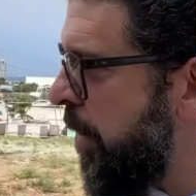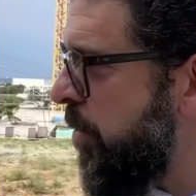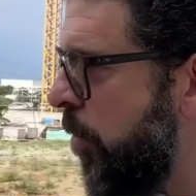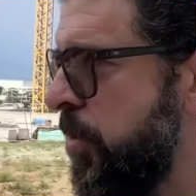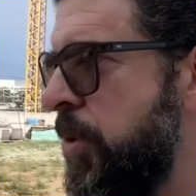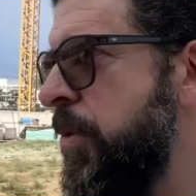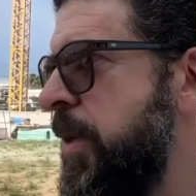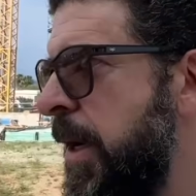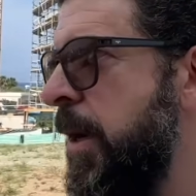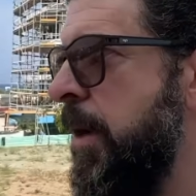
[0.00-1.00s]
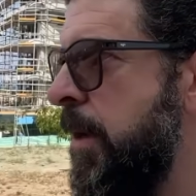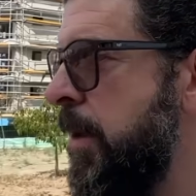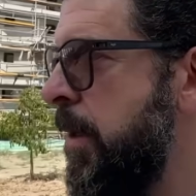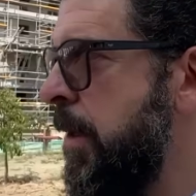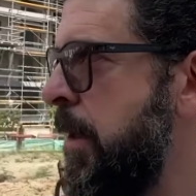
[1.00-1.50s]
don't you dare
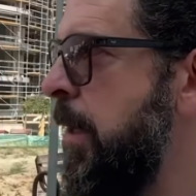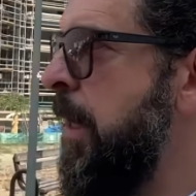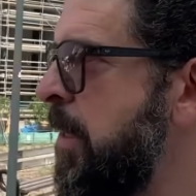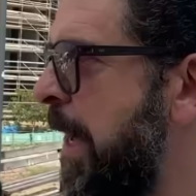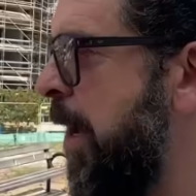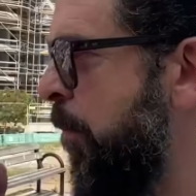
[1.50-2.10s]
allow